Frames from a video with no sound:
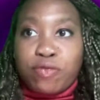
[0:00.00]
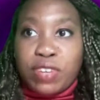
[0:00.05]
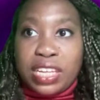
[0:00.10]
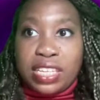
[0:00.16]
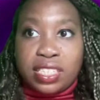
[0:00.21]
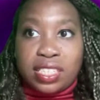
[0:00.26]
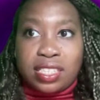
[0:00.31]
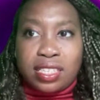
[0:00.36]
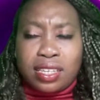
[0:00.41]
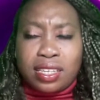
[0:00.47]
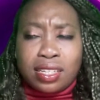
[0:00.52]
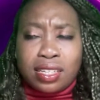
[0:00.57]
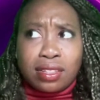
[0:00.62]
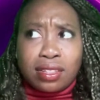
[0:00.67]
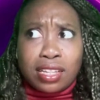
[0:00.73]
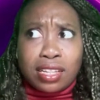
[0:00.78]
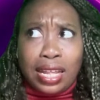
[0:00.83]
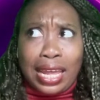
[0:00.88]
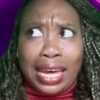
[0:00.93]
It's
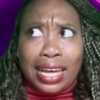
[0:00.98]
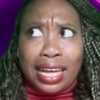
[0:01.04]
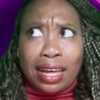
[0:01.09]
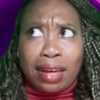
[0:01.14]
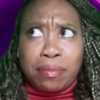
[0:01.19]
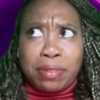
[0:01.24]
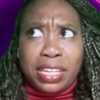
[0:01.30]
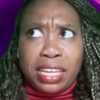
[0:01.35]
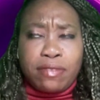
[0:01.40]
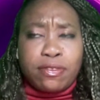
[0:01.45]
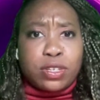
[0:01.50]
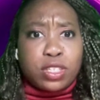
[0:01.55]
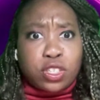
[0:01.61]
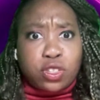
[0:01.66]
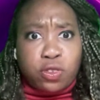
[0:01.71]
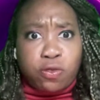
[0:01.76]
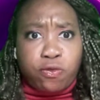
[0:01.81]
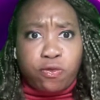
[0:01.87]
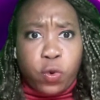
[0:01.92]
I believe
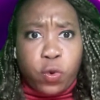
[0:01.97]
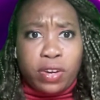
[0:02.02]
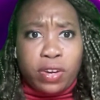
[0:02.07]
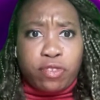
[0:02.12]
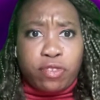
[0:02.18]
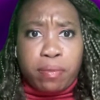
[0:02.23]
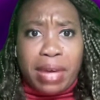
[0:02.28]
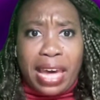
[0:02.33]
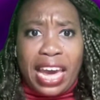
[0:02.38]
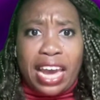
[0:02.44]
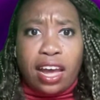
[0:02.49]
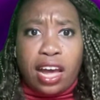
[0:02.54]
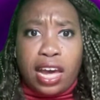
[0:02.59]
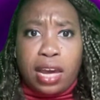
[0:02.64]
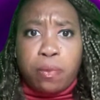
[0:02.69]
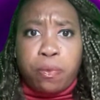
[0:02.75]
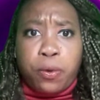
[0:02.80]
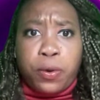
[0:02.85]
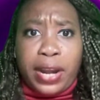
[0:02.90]
it's from
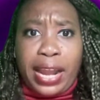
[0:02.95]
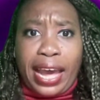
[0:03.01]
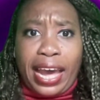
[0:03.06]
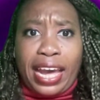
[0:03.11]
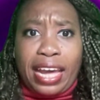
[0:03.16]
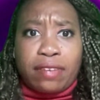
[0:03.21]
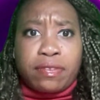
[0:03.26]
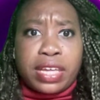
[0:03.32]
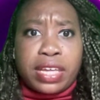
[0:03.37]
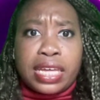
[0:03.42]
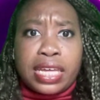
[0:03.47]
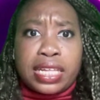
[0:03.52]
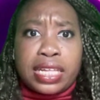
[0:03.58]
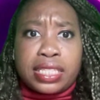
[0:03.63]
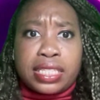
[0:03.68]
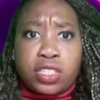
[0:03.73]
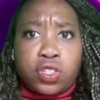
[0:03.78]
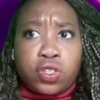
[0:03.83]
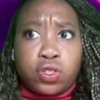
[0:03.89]
April 9th
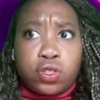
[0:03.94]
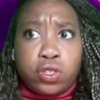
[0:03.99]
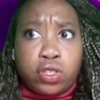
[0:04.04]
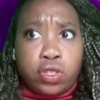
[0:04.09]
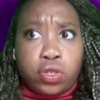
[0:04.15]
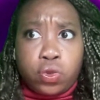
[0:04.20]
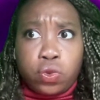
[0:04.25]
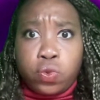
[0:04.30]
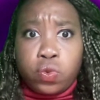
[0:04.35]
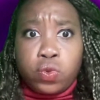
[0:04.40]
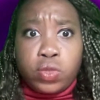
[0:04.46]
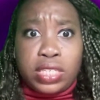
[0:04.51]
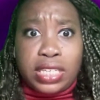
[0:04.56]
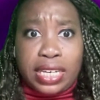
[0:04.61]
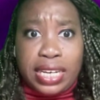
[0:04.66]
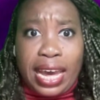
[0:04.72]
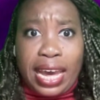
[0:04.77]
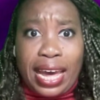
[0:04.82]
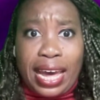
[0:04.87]
to
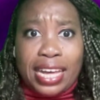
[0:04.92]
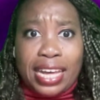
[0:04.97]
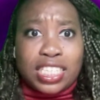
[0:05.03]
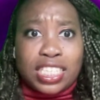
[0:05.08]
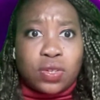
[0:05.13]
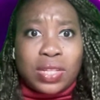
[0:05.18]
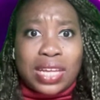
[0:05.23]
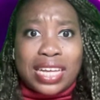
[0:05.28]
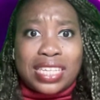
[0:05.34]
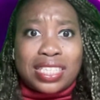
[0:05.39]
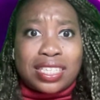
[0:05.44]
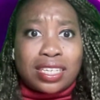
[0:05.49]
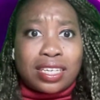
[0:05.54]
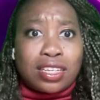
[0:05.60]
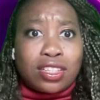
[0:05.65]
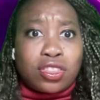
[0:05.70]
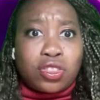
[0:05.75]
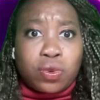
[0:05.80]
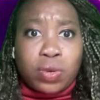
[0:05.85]
today. So that's
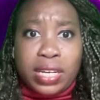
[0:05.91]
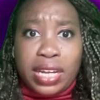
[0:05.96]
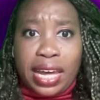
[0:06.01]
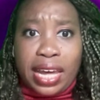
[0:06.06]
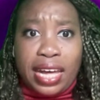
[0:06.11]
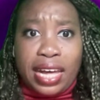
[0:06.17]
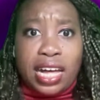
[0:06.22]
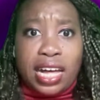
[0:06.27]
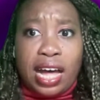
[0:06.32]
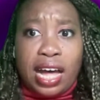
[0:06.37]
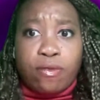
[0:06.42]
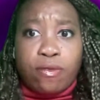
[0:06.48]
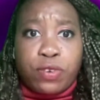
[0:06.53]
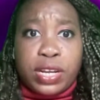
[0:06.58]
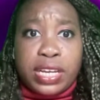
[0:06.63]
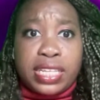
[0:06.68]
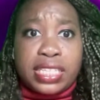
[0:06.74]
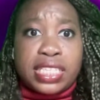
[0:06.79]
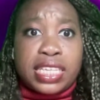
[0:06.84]
a 3-day
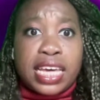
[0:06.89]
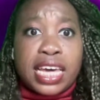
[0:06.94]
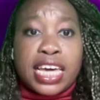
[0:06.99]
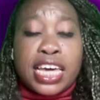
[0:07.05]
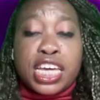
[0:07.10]
conference.